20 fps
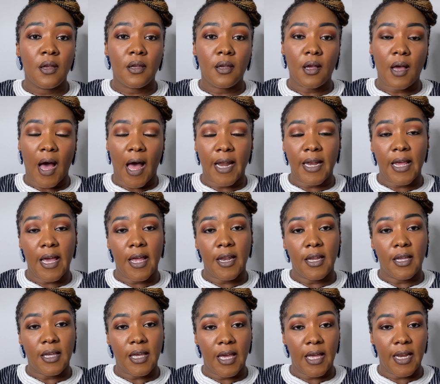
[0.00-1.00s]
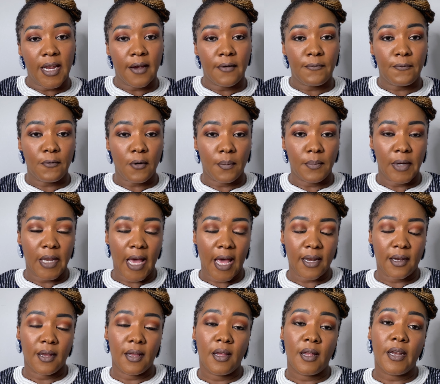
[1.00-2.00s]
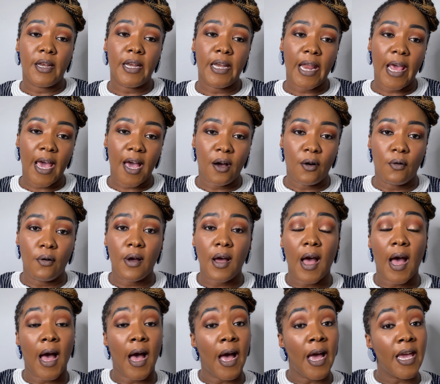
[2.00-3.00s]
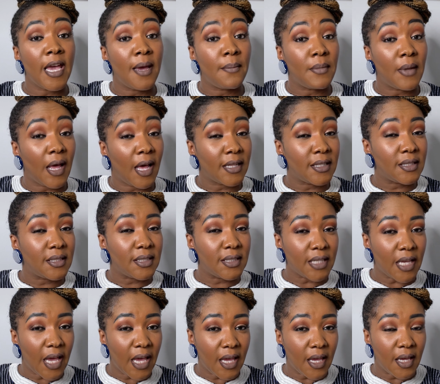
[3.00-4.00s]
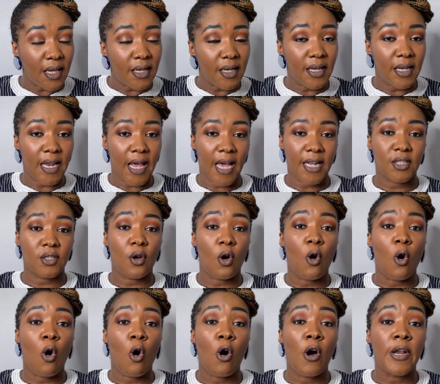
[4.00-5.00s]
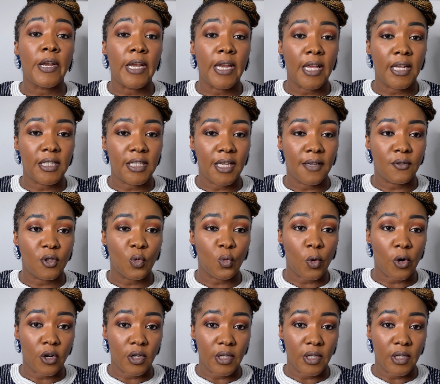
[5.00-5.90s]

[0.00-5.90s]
got educated from that Now, I am not saying that all natives were